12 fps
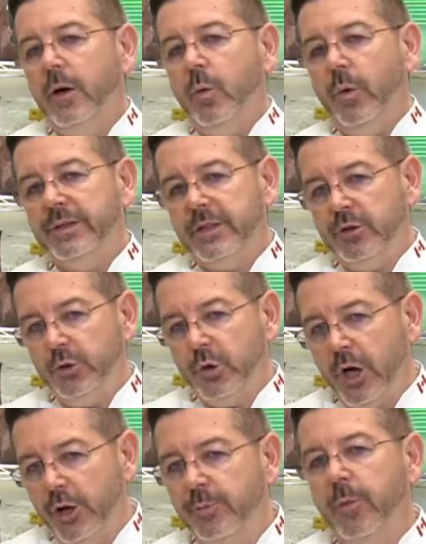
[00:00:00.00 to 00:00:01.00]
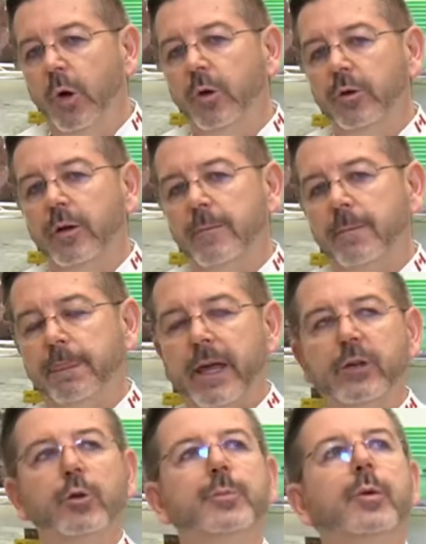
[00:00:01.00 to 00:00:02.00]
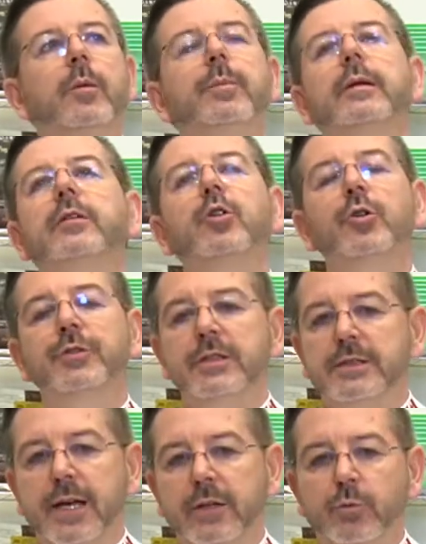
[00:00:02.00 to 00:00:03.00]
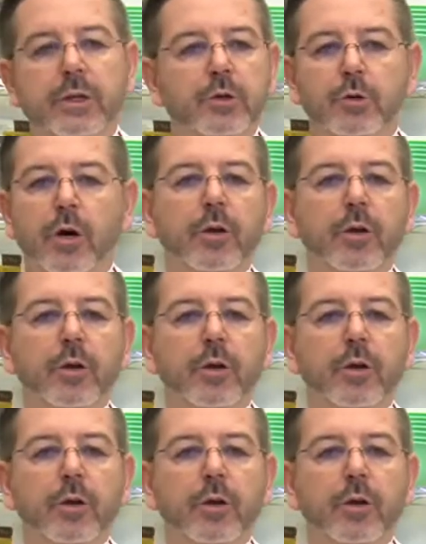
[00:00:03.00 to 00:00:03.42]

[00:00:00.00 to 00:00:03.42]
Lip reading: Once that you unmold, and you probably notice that when you